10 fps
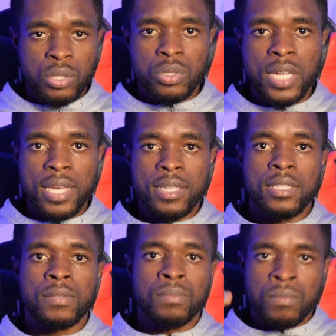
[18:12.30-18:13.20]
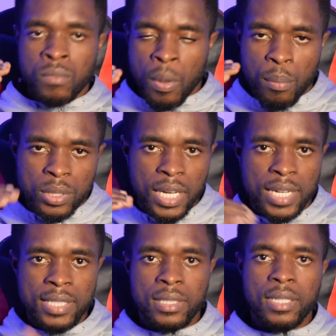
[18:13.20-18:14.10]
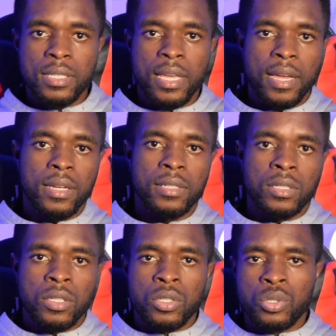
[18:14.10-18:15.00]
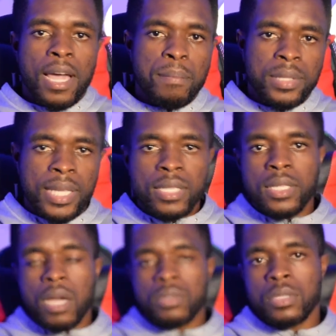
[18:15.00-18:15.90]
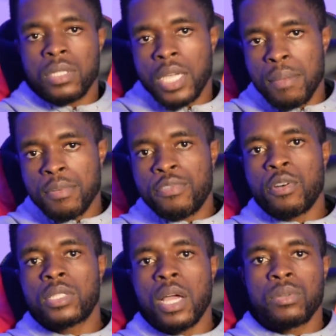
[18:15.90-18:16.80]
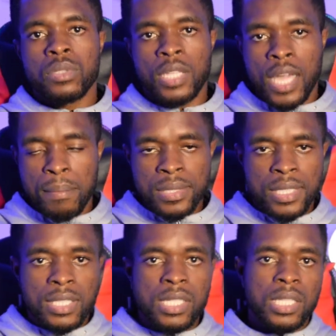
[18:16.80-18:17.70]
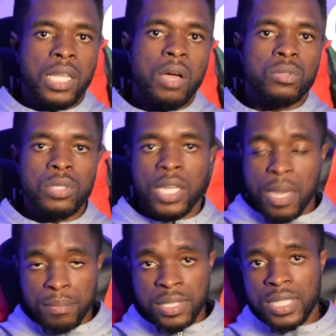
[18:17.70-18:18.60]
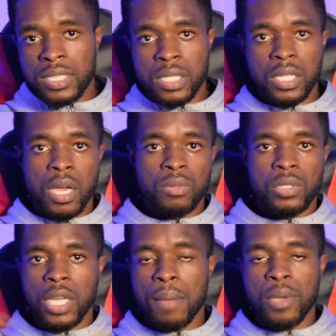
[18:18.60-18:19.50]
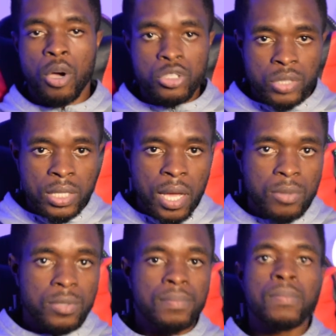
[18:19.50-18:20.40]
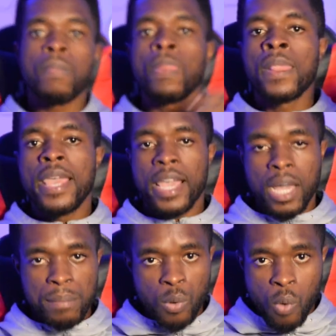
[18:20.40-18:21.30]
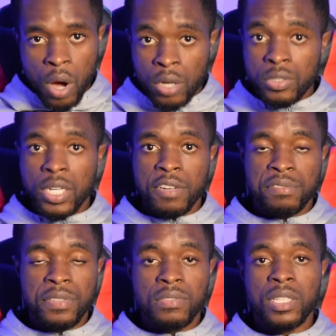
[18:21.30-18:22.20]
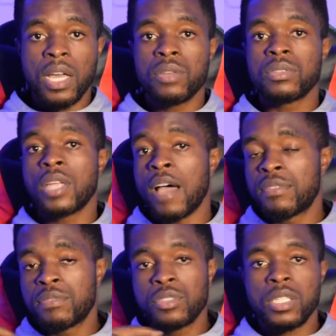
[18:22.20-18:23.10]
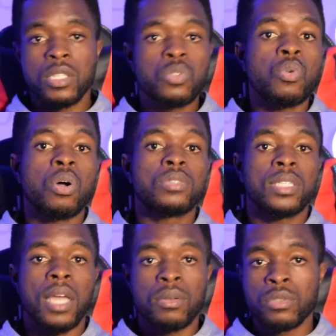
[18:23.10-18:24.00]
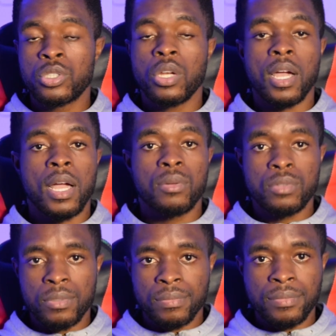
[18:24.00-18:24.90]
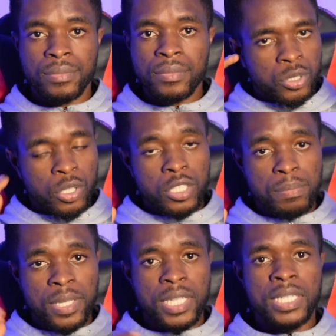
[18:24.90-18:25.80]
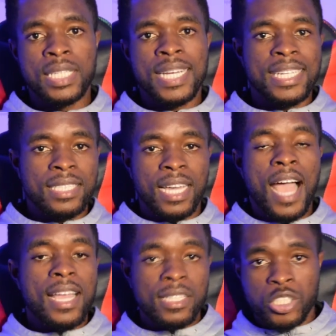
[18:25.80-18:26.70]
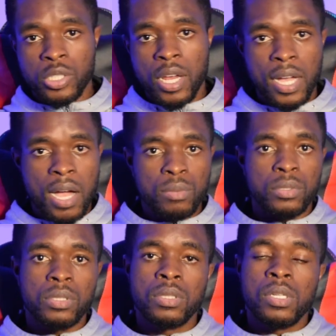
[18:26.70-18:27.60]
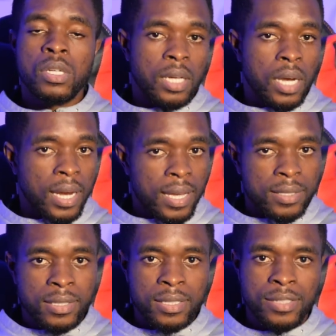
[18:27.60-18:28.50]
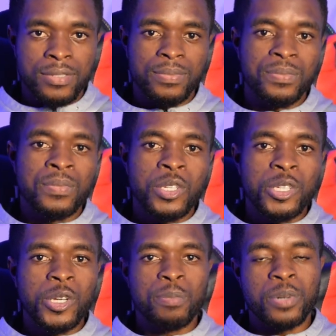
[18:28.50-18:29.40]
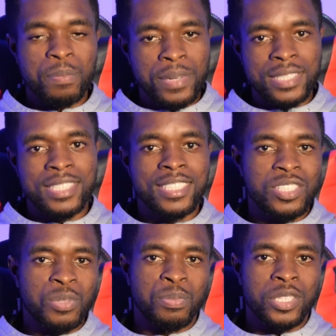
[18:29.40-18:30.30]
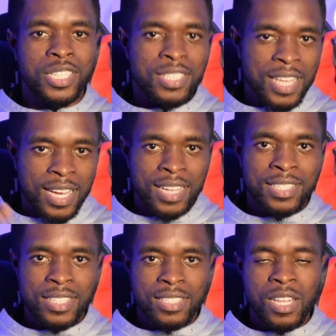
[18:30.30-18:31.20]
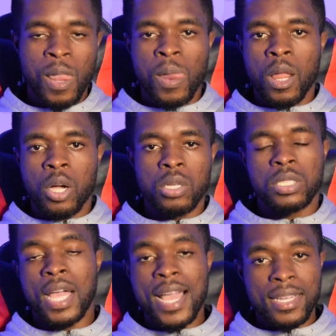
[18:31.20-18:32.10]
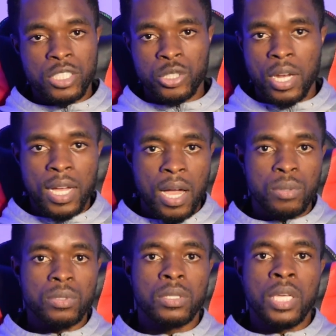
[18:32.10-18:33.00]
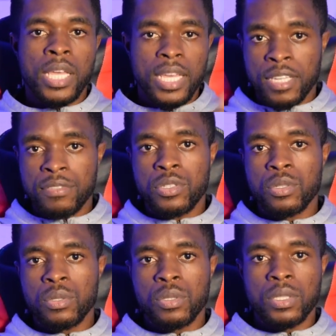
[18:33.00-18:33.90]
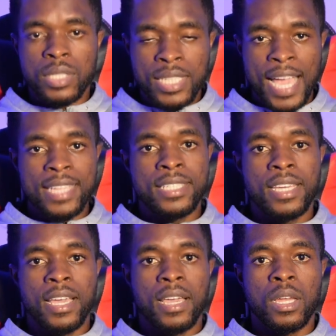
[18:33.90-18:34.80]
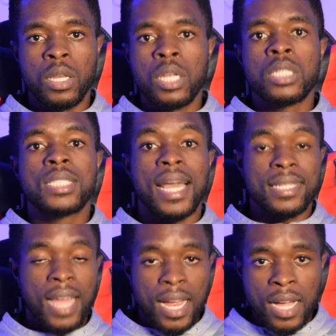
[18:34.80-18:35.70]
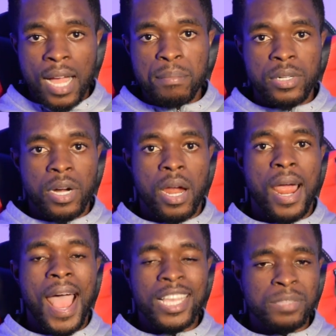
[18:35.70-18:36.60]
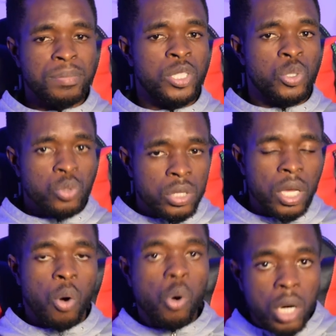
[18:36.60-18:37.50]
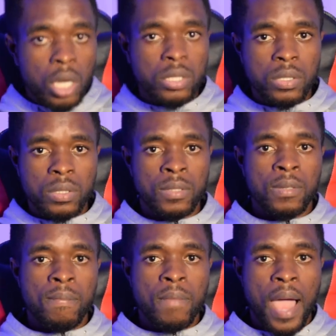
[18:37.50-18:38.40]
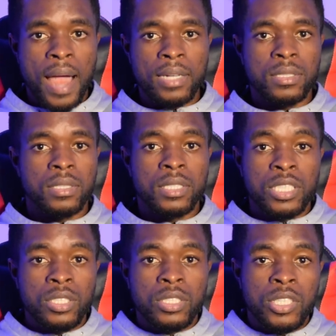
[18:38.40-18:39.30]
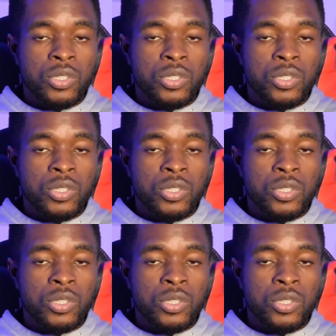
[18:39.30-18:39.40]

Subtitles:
way to check it, but they list it there. It can be 10,000, it can be 4,000, it can be 16,000, it can be 60,000, it can be 100,000, it can be 150,000. I've even seen 200,000 shutter counts. But trust me, the higher the shutter count, the less your propensity to purchase that gadget. Because the higher the shutter count, it gives you the idea that camera has been used a whole lot, and the